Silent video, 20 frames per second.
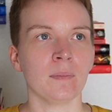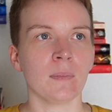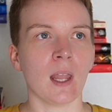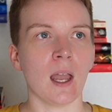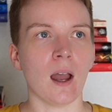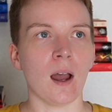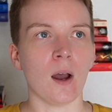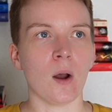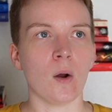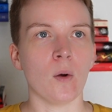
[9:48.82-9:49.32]

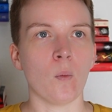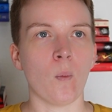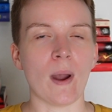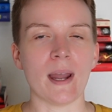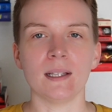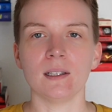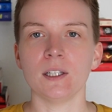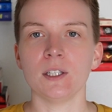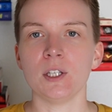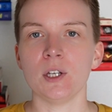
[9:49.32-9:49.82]

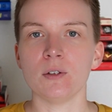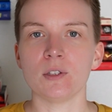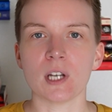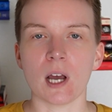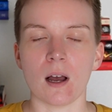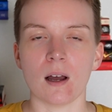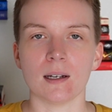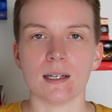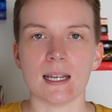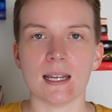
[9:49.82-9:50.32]
Weyland
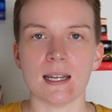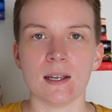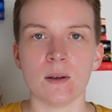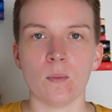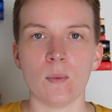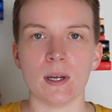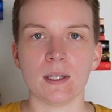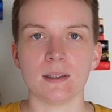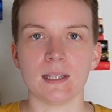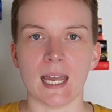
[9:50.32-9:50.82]
Yutani
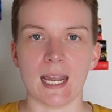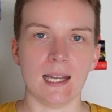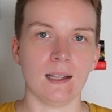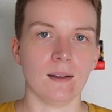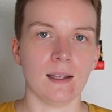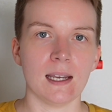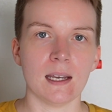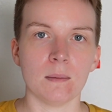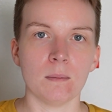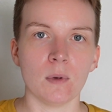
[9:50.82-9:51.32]
with the
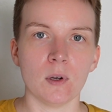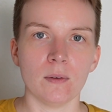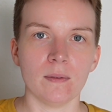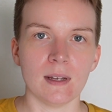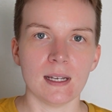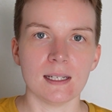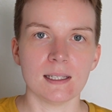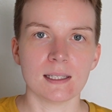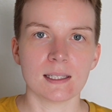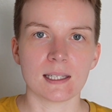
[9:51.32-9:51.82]
Alien
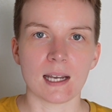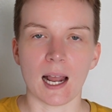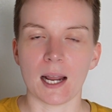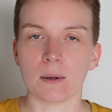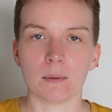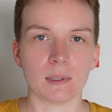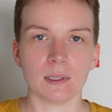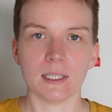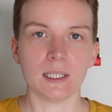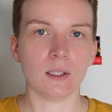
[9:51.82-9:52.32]
movies. I
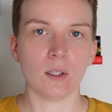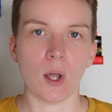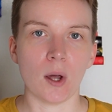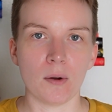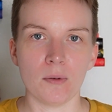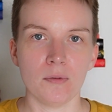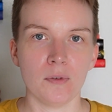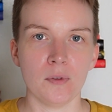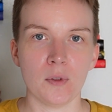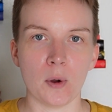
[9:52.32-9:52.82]
really
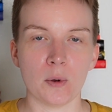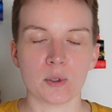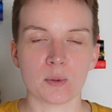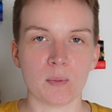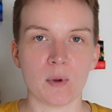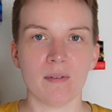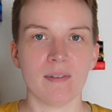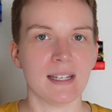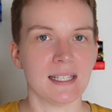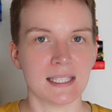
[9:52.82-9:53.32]
love those
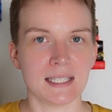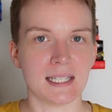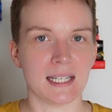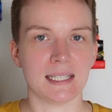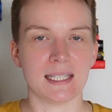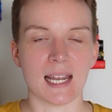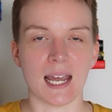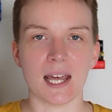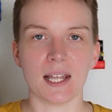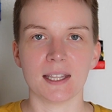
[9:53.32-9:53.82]
movies to
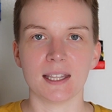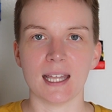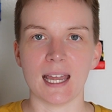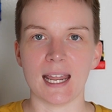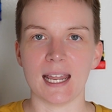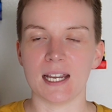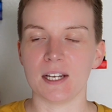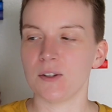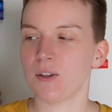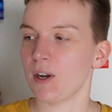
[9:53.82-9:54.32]
death,
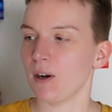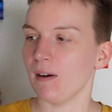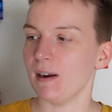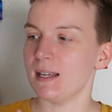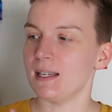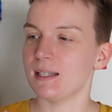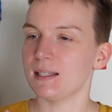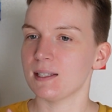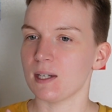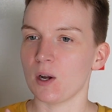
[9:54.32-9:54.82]
and there
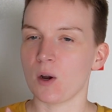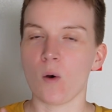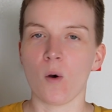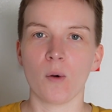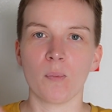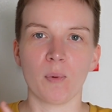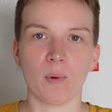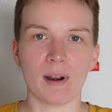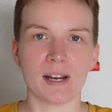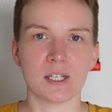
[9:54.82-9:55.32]
is a
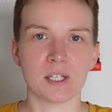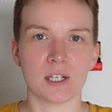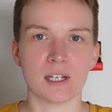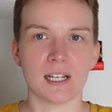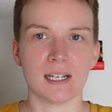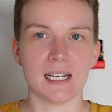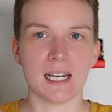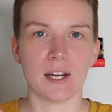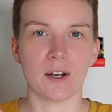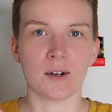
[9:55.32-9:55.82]
corporation
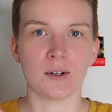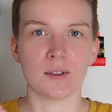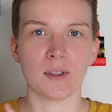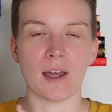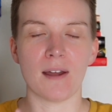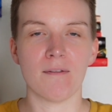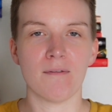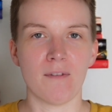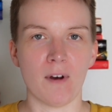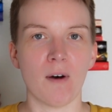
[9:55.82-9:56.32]
in here
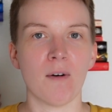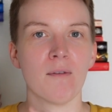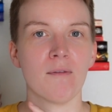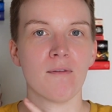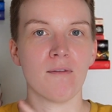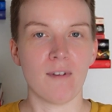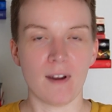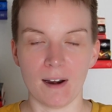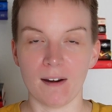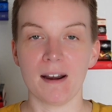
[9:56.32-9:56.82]
that felt
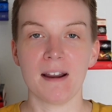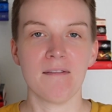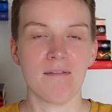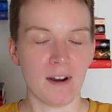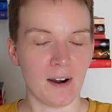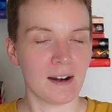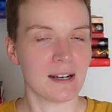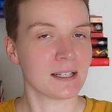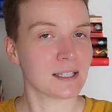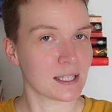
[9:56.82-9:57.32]
very,
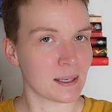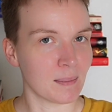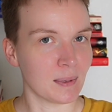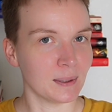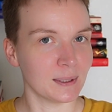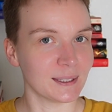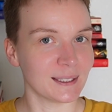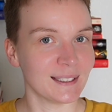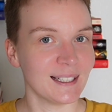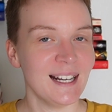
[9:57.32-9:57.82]
very
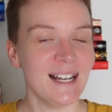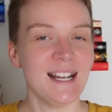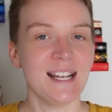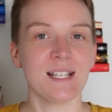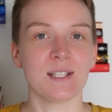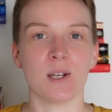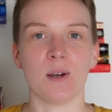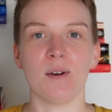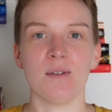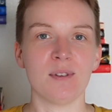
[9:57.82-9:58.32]
similar.
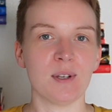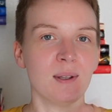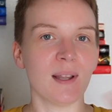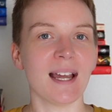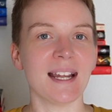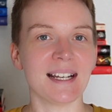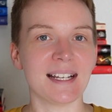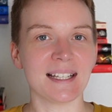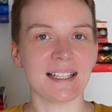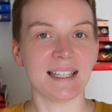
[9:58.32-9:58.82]
So if you
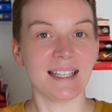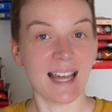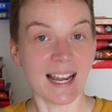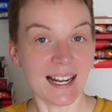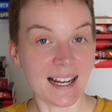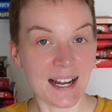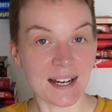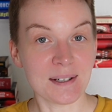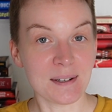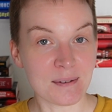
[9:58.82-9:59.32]
like
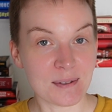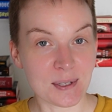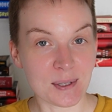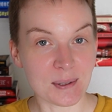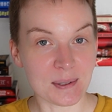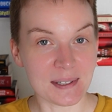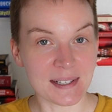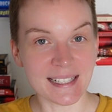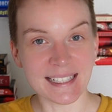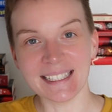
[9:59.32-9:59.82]
that kind of
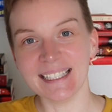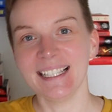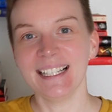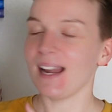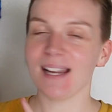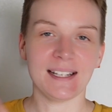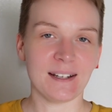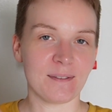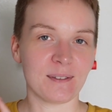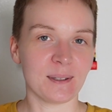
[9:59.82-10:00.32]
story,
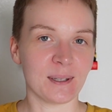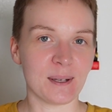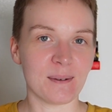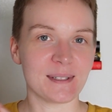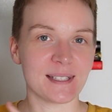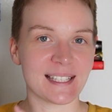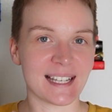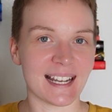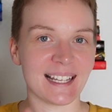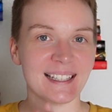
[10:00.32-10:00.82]
I definitely
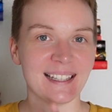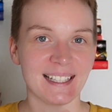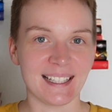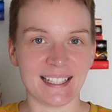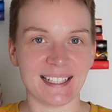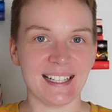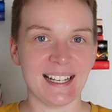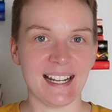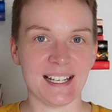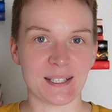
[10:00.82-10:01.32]
would say
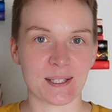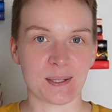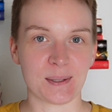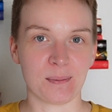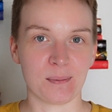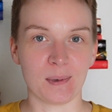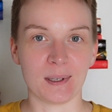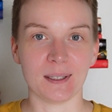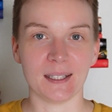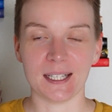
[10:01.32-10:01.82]
that it's
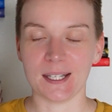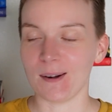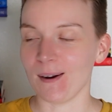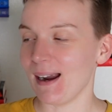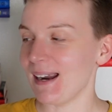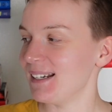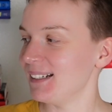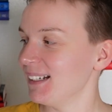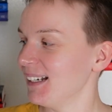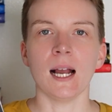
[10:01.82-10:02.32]
really
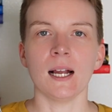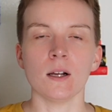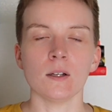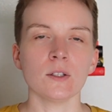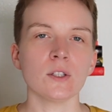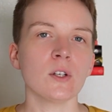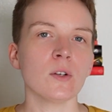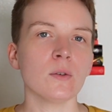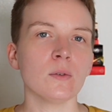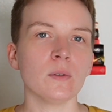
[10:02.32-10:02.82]
great. I
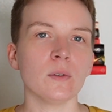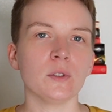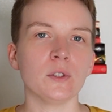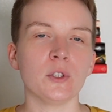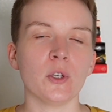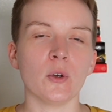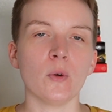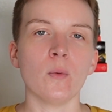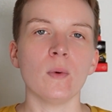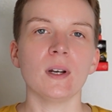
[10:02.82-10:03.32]
also
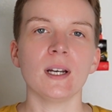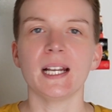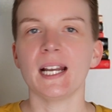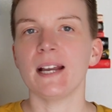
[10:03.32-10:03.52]
do want to